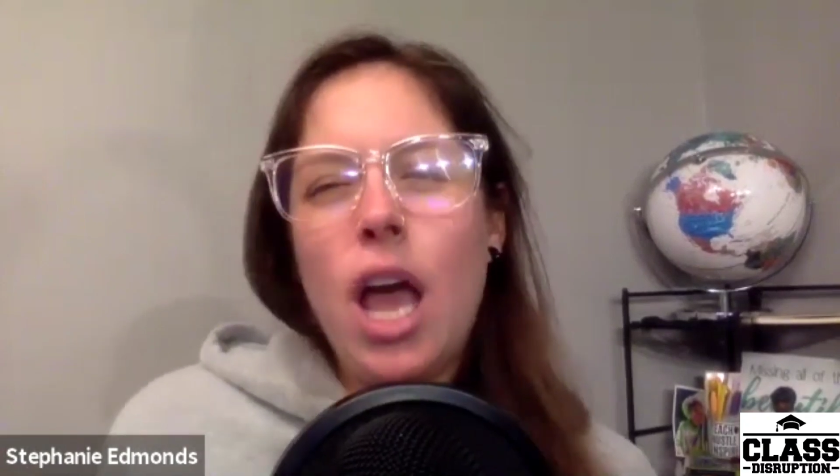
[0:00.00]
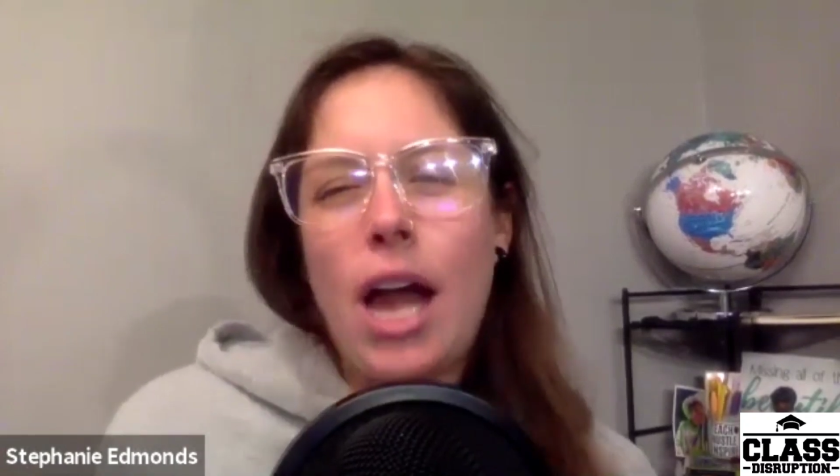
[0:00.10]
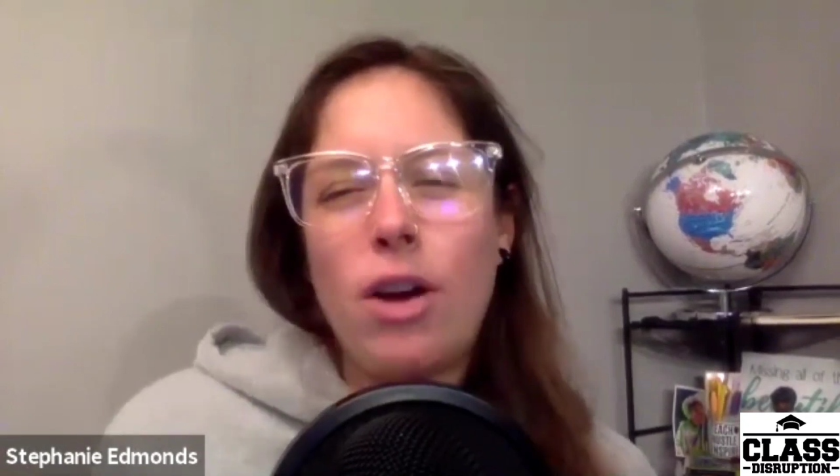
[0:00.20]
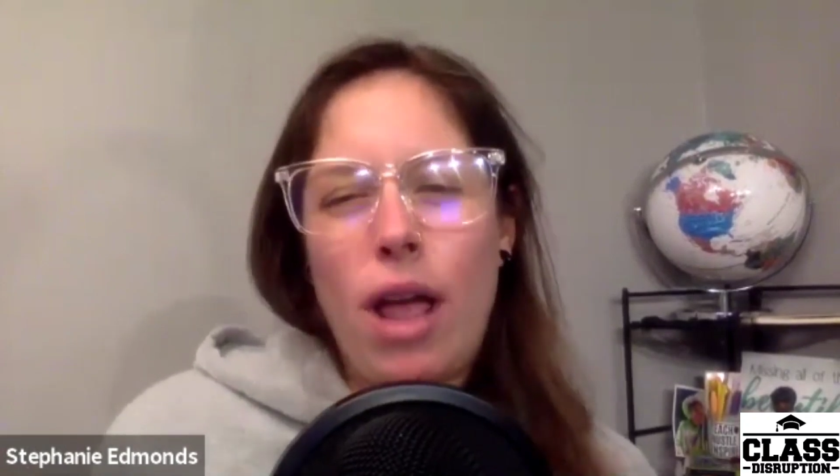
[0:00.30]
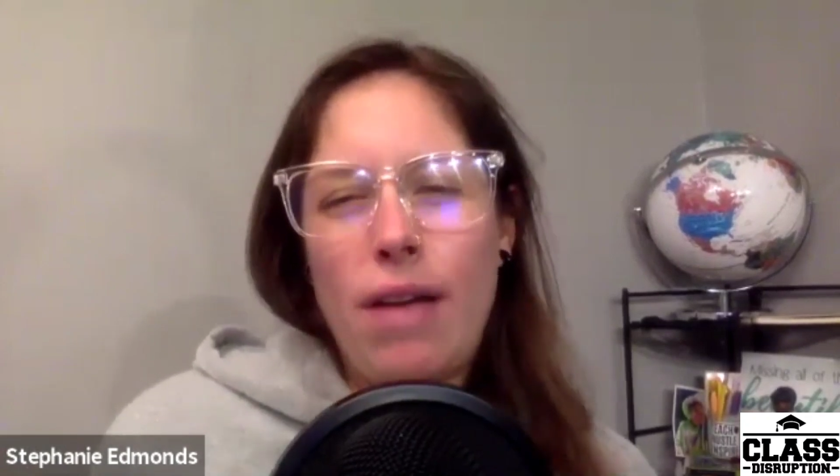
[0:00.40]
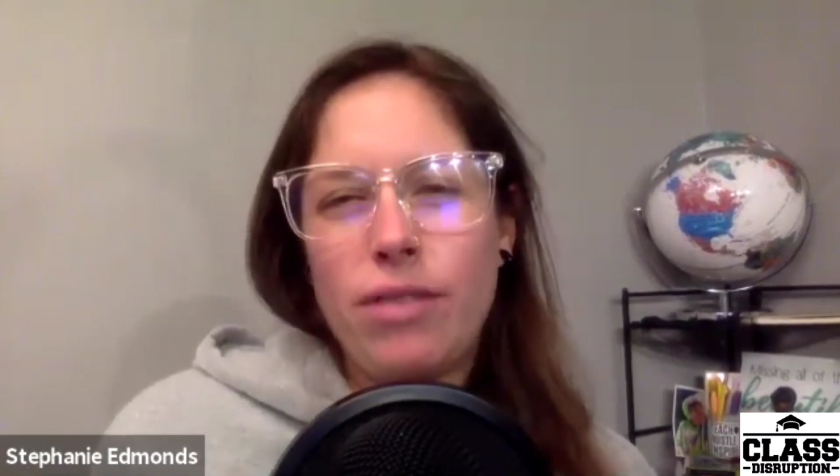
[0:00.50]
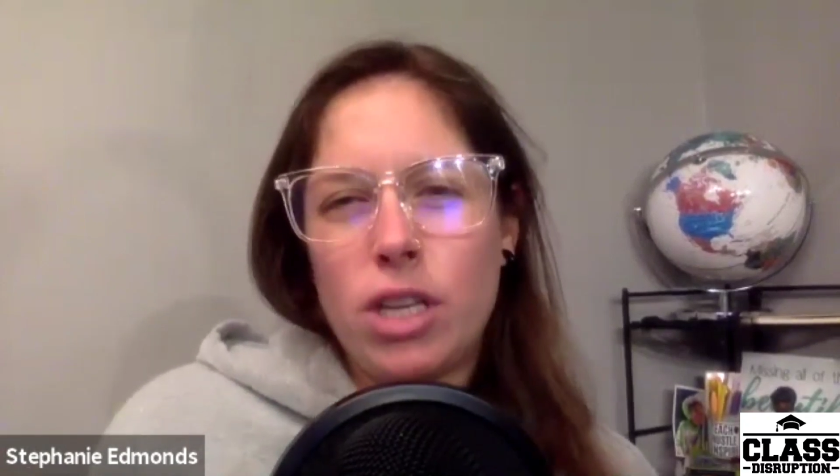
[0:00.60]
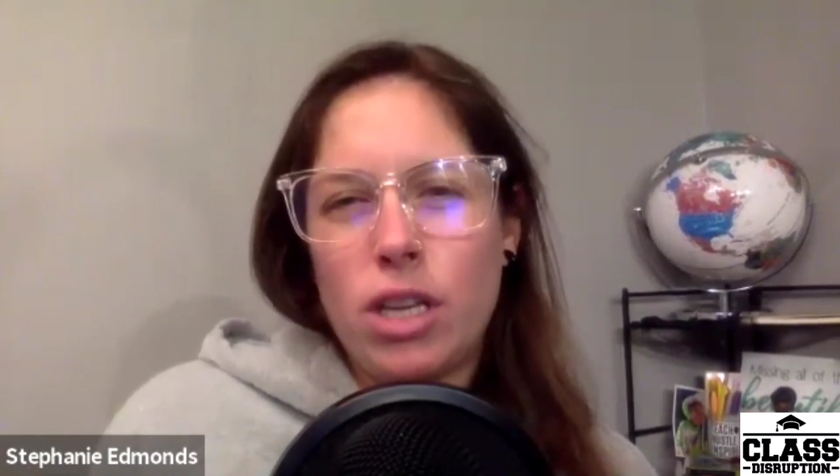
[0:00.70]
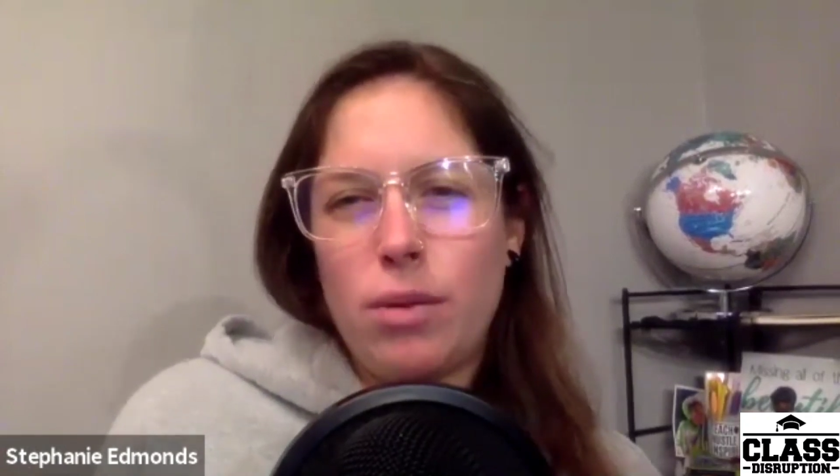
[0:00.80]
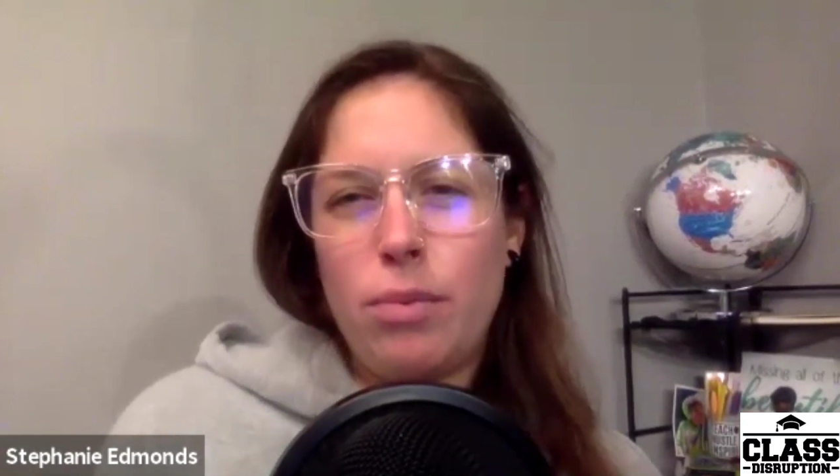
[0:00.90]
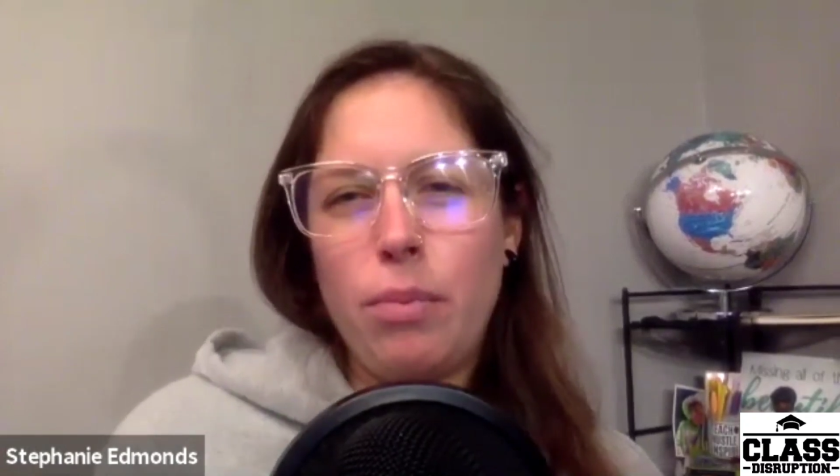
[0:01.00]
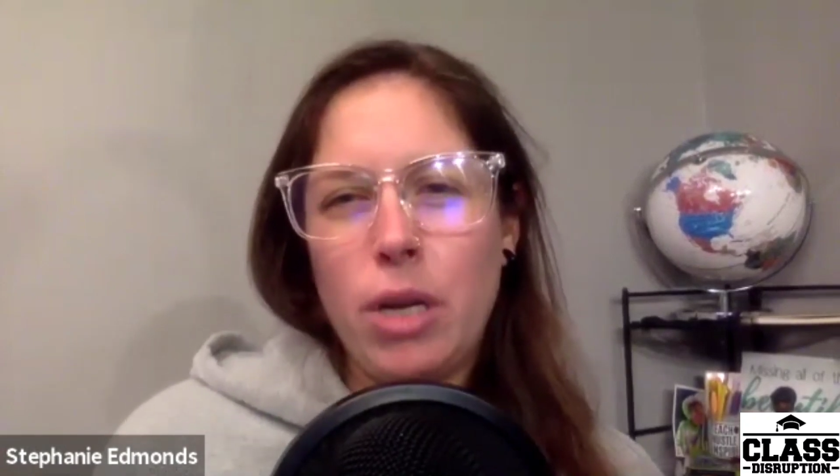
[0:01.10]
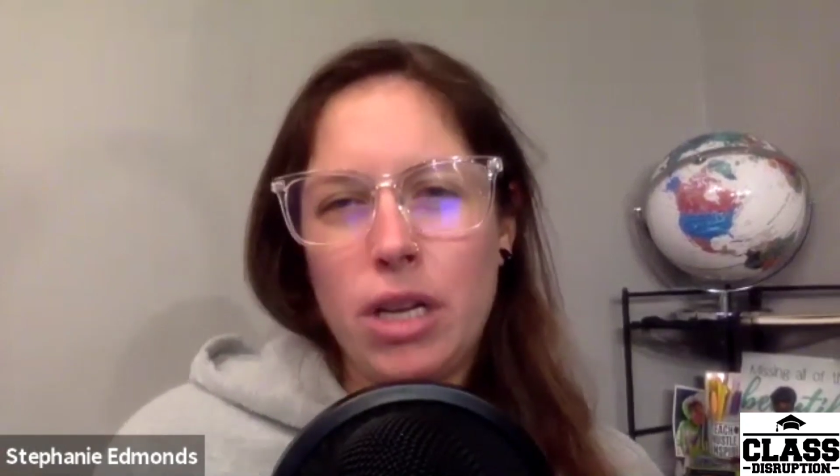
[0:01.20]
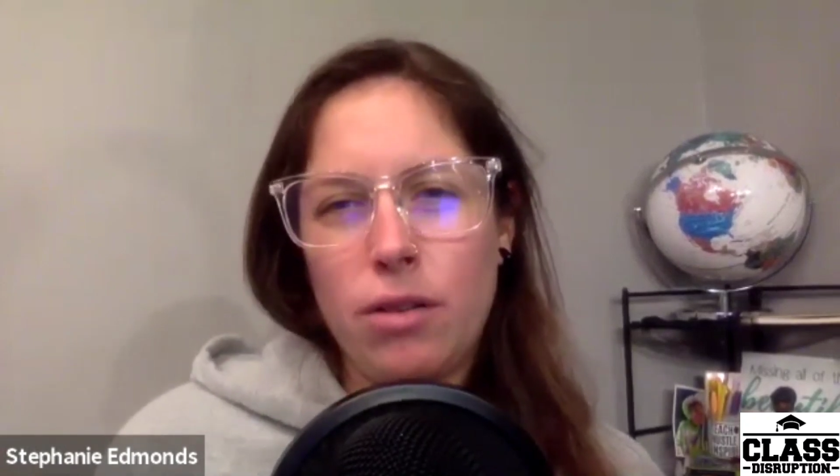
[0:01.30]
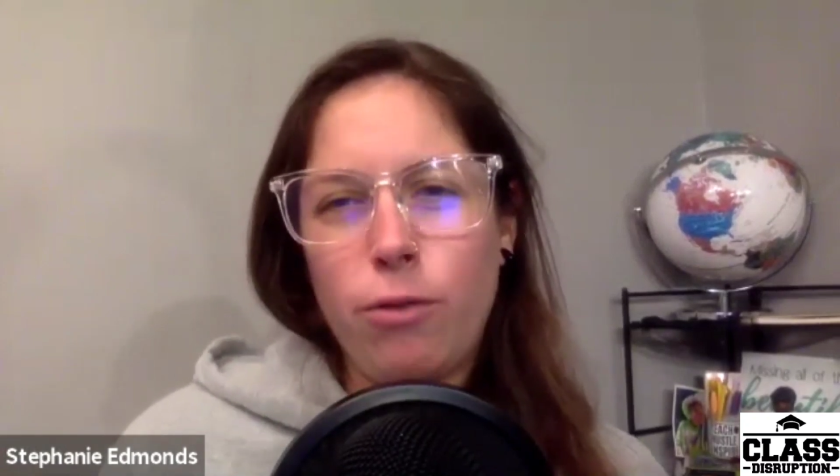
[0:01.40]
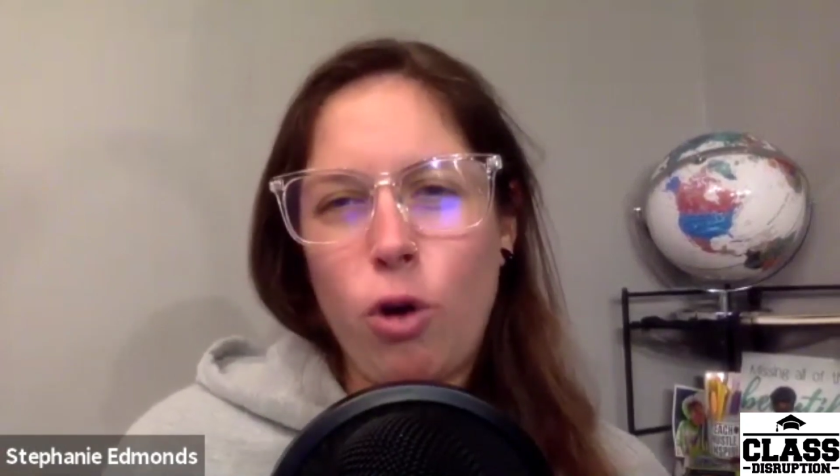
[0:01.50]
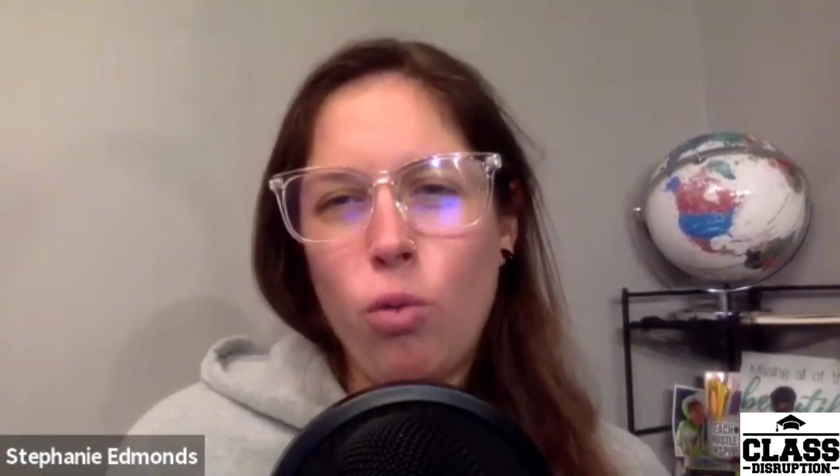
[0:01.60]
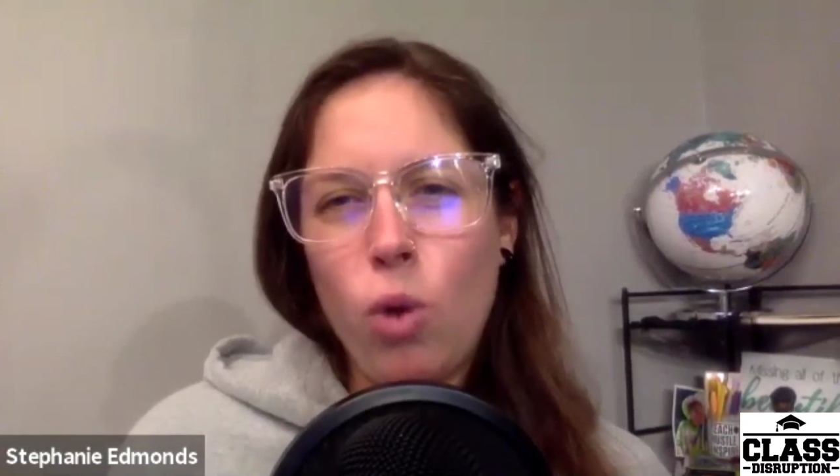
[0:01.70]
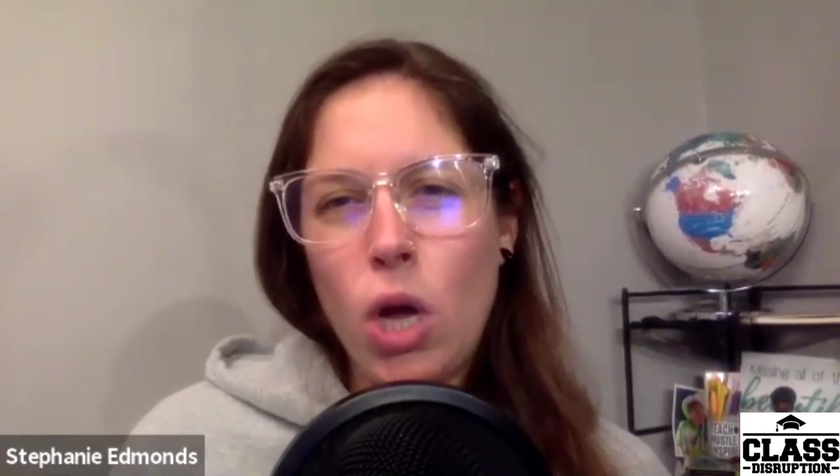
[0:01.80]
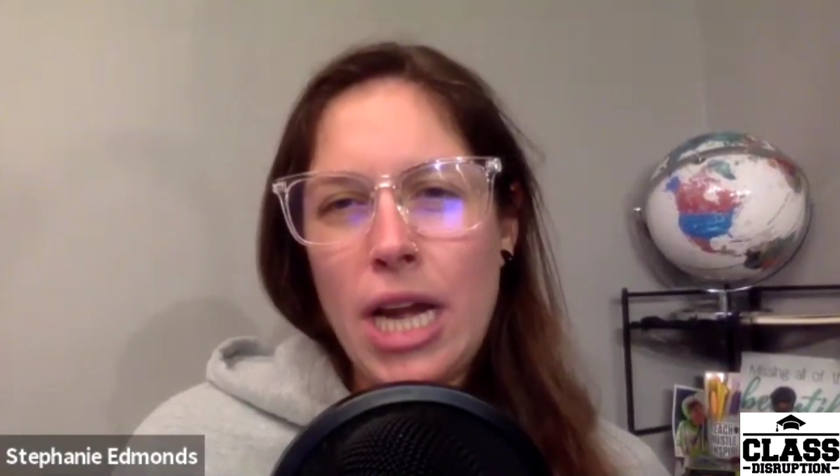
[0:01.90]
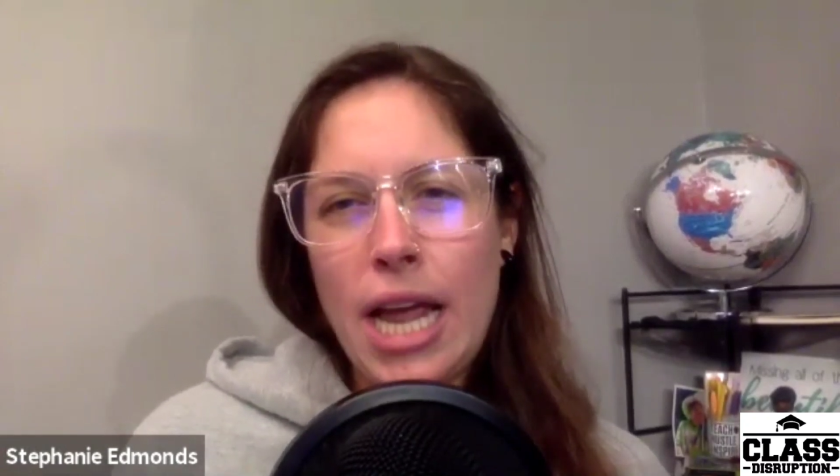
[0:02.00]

I don't have the full one,